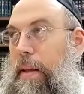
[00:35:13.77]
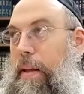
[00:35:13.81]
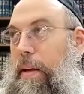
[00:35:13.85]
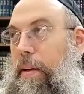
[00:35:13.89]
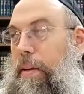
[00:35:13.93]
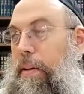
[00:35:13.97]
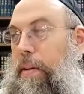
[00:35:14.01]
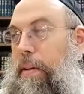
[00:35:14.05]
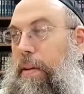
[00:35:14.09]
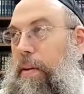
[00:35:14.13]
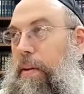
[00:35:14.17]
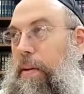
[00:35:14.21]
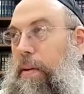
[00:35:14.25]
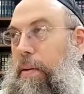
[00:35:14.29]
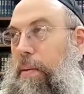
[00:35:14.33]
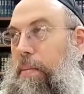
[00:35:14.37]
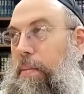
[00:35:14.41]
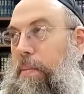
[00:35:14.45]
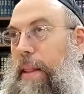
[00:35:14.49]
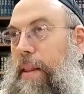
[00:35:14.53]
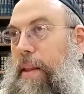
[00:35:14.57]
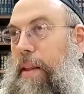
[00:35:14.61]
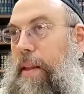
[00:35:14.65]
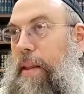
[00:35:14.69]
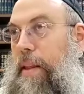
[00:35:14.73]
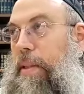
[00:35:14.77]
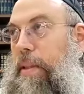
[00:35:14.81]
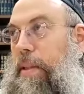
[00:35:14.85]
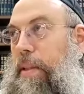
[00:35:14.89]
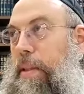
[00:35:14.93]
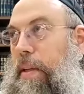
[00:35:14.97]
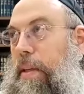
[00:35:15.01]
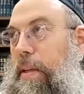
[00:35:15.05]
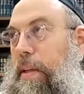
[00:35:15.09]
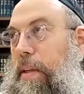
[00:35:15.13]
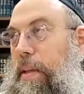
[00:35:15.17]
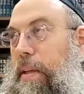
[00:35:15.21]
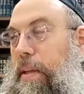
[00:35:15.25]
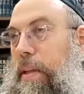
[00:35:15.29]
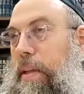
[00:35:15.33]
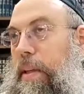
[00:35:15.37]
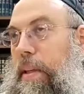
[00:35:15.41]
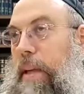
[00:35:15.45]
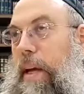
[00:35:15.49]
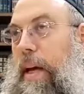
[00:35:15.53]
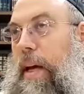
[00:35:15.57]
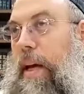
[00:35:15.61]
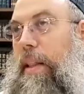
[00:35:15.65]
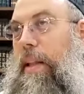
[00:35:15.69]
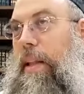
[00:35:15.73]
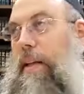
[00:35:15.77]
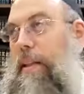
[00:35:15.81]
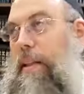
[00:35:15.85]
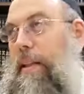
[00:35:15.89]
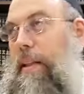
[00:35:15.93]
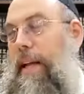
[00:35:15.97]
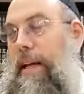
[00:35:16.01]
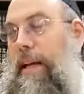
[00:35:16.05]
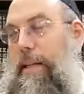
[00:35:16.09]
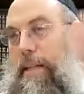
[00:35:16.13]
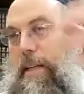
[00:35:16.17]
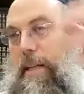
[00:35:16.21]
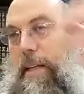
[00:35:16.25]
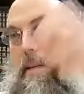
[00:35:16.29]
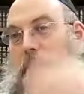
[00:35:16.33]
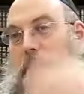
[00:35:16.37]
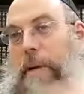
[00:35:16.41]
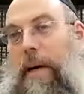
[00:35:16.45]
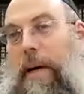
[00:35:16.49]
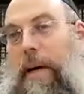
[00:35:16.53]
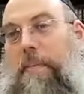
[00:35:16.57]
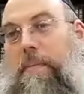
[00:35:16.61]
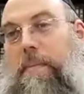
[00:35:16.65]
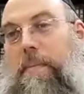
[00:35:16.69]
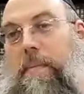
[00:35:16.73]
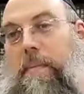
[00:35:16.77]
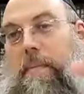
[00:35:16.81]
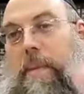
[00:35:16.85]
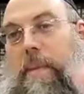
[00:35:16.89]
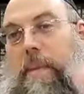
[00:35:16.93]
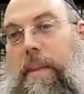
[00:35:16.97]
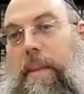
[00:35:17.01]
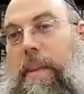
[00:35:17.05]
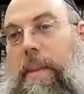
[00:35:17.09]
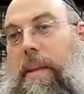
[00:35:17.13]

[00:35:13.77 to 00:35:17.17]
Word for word: you know, the old bathtubs that they have like the legs on the bottom.